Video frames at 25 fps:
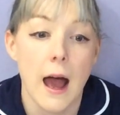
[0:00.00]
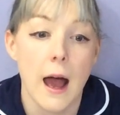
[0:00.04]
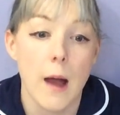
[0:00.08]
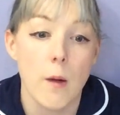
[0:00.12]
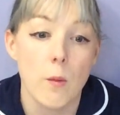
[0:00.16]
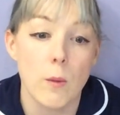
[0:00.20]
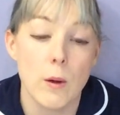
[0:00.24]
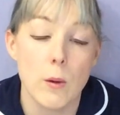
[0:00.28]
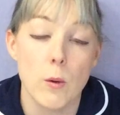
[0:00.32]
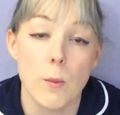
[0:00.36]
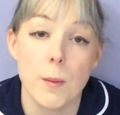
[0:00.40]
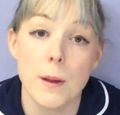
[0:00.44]

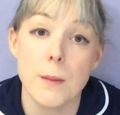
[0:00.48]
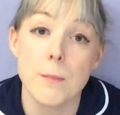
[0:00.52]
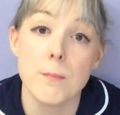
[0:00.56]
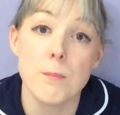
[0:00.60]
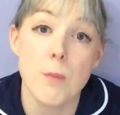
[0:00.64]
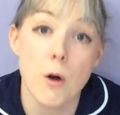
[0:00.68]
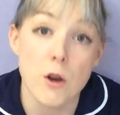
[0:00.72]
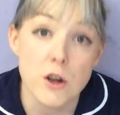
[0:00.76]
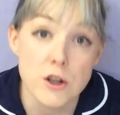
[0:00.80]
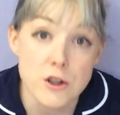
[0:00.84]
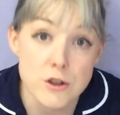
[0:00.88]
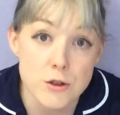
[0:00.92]
We will be
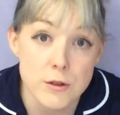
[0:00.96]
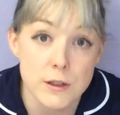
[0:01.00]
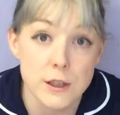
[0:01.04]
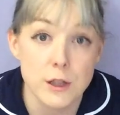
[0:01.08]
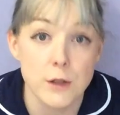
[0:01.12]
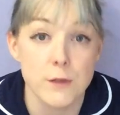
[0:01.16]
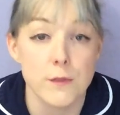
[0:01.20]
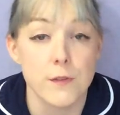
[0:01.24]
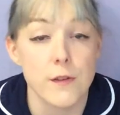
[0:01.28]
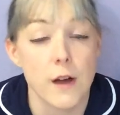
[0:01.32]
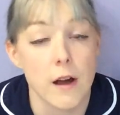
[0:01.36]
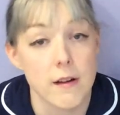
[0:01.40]
monitoring
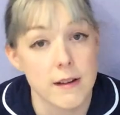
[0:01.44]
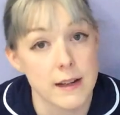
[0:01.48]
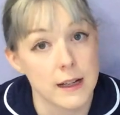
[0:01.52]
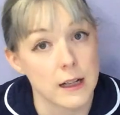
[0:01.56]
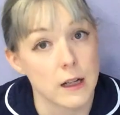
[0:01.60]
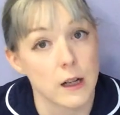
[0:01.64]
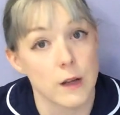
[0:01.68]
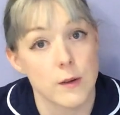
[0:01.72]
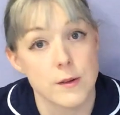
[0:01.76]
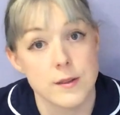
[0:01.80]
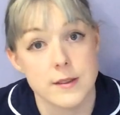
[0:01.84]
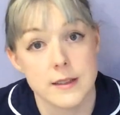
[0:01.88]
you very
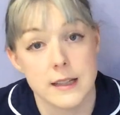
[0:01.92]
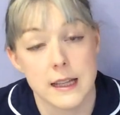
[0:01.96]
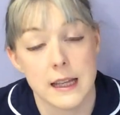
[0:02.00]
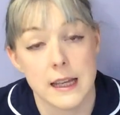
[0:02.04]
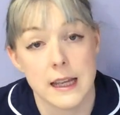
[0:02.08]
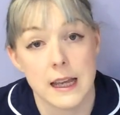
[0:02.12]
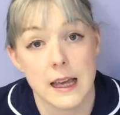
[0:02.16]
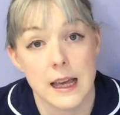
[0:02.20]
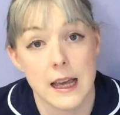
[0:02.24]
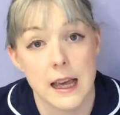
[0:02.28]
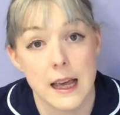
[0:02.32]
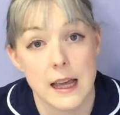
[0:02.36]

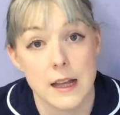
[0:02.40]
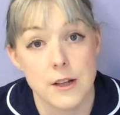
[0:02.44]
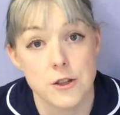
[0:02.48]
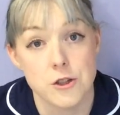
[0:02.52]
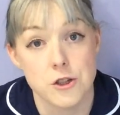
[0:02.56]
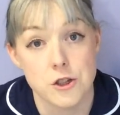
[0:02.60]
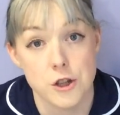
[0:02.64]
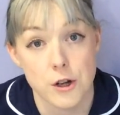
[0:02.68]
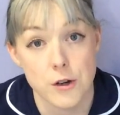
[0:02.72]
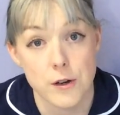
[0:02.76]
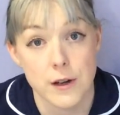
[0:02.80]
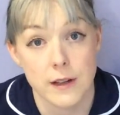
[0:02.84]
closely
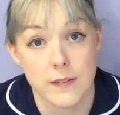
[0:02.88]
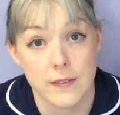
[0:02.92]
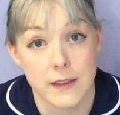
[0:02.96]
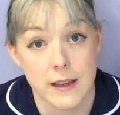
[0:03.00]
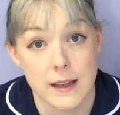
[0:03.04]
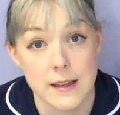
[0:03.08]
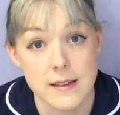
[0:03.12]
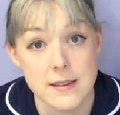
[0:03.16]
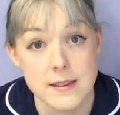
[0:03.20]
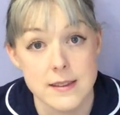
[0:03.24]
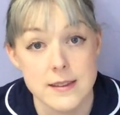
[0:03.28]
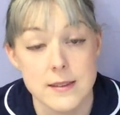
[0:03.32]
during
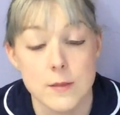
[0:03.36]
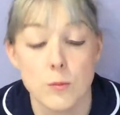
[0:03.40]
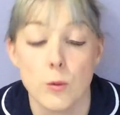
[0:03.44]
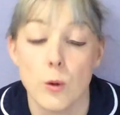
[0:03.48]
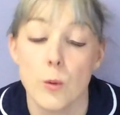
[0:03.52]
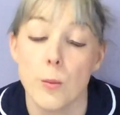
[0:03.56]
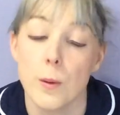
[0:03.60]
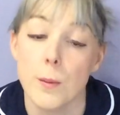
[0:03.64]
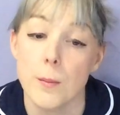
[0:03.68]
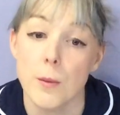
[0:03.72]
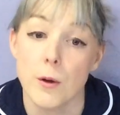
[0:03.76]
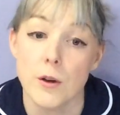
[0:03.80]
this.
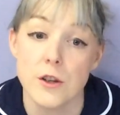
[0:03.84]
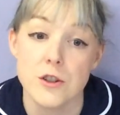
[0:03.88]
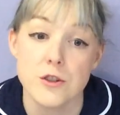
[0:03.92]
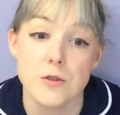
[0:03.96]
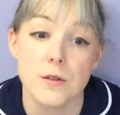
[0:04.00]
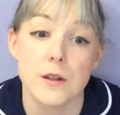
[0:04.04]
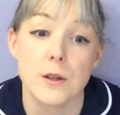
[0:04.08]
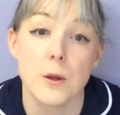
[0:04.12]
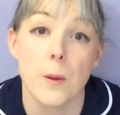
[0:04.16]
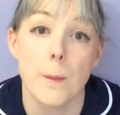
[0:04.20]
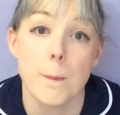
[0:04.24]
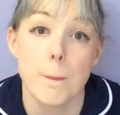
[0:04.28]
We'll be
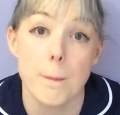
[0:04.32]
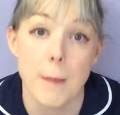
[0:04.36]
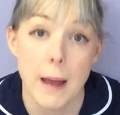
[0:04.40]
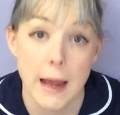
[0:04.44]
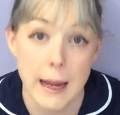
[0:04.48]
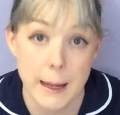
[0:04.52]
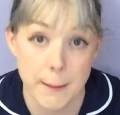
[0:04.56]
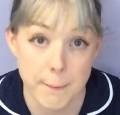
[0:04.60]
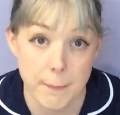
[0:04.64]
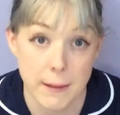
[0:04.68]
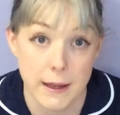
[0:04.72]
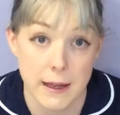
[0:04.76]
monitoring your
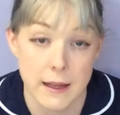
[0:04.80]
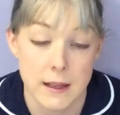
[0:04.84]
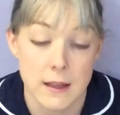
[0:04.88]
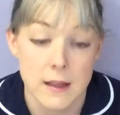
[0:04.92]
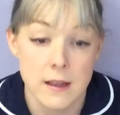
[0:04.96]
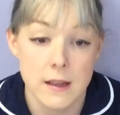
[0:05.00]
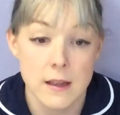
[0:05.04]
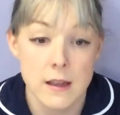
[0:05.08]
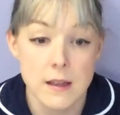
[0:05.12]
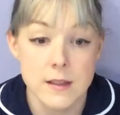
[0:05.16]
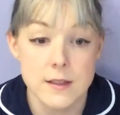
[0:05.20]
baby.